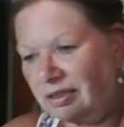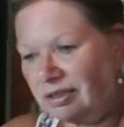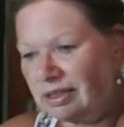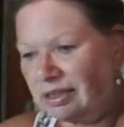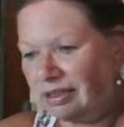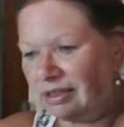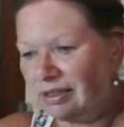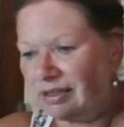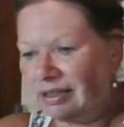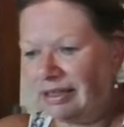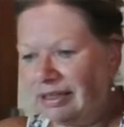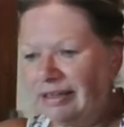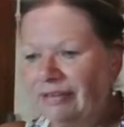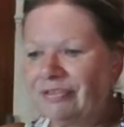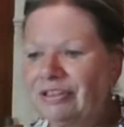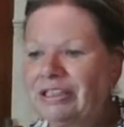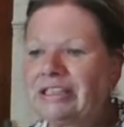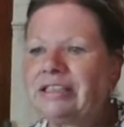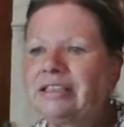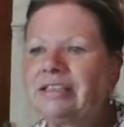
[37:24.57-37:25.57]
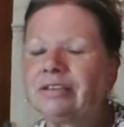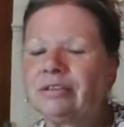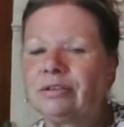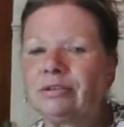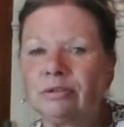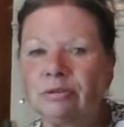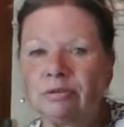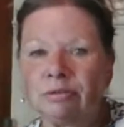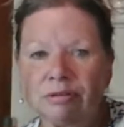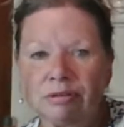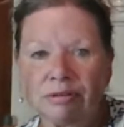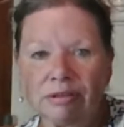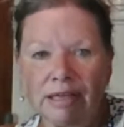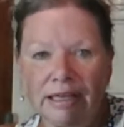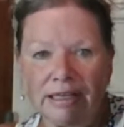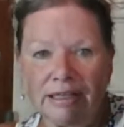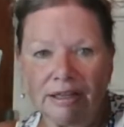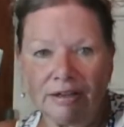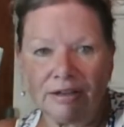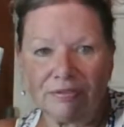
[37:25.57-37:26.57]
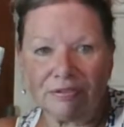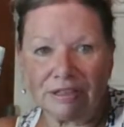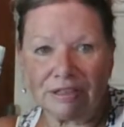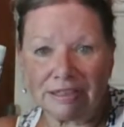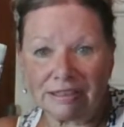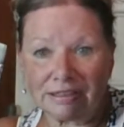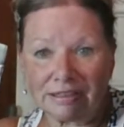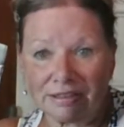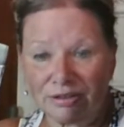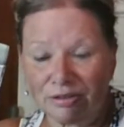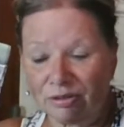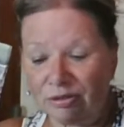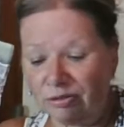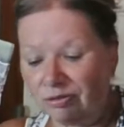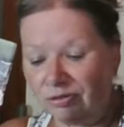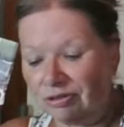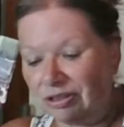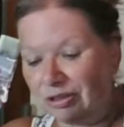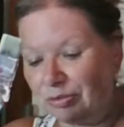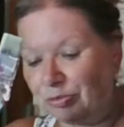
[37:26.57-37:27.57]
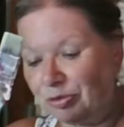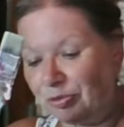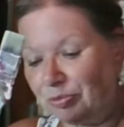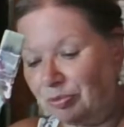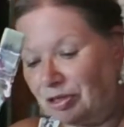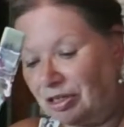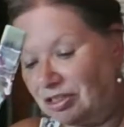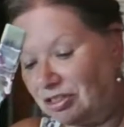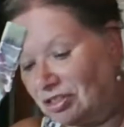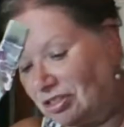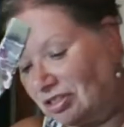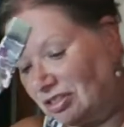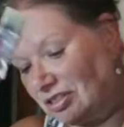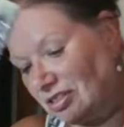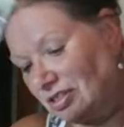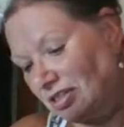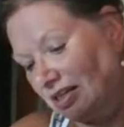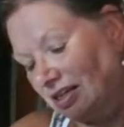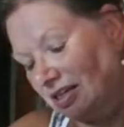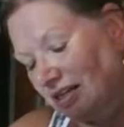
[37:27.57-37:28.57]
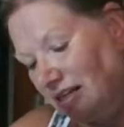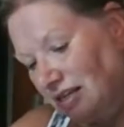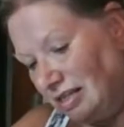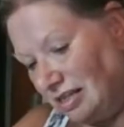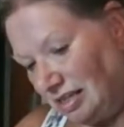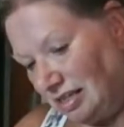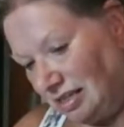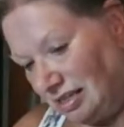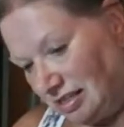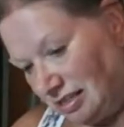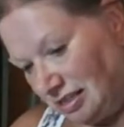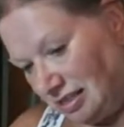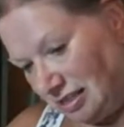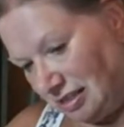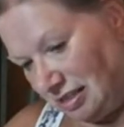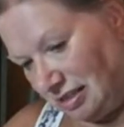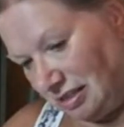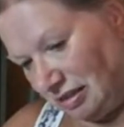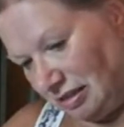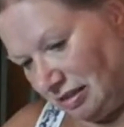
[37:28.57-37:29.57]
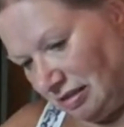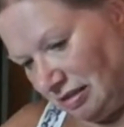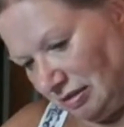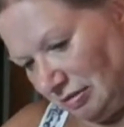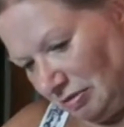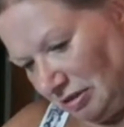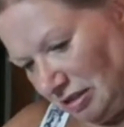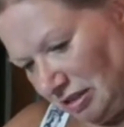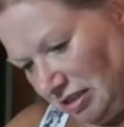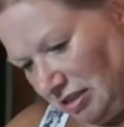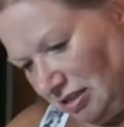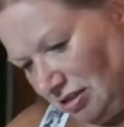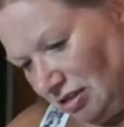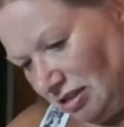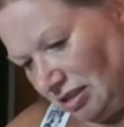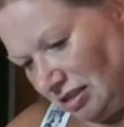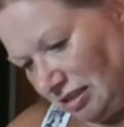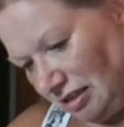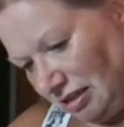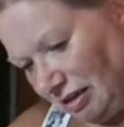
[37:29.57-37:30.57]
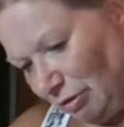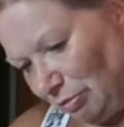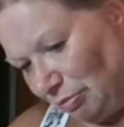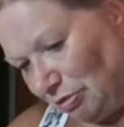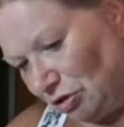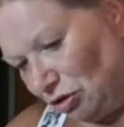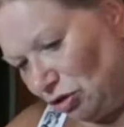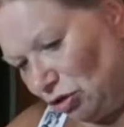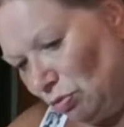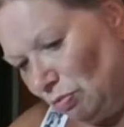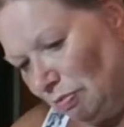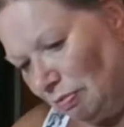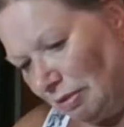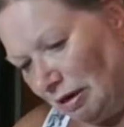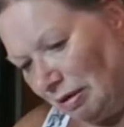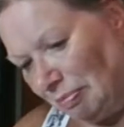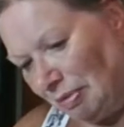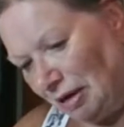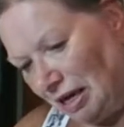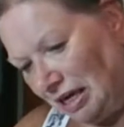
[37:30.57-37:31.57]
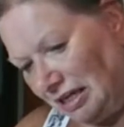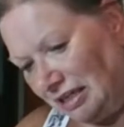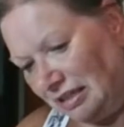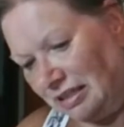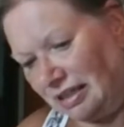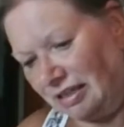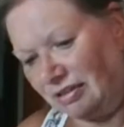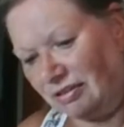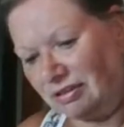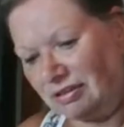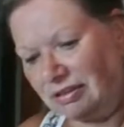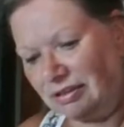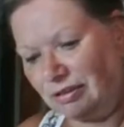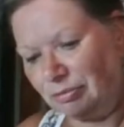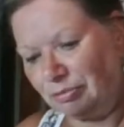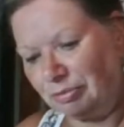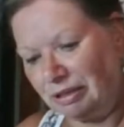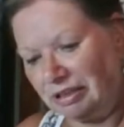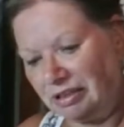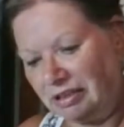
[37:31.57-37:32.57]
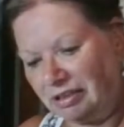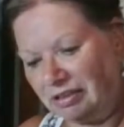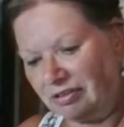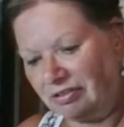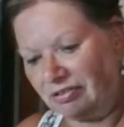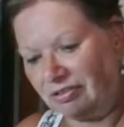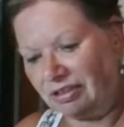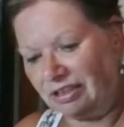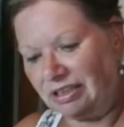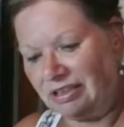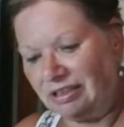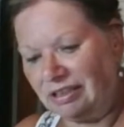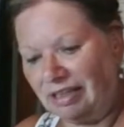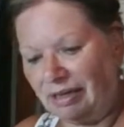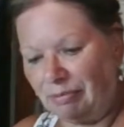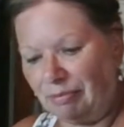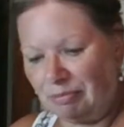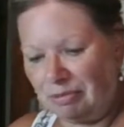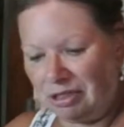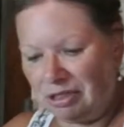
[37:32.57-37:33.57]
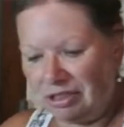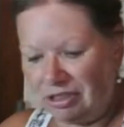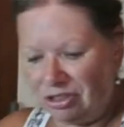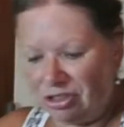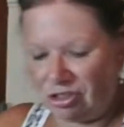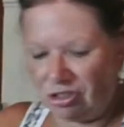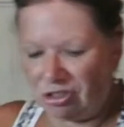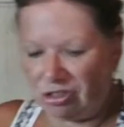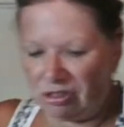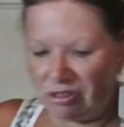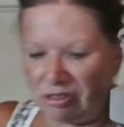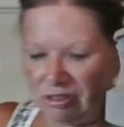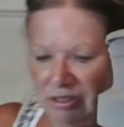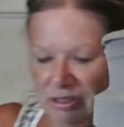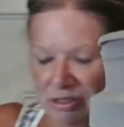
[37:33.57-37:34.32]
Okay, I have a little, I love these little zipper brushes. I'm going to use it to help scoop my paint out a little bit. I don't need that much.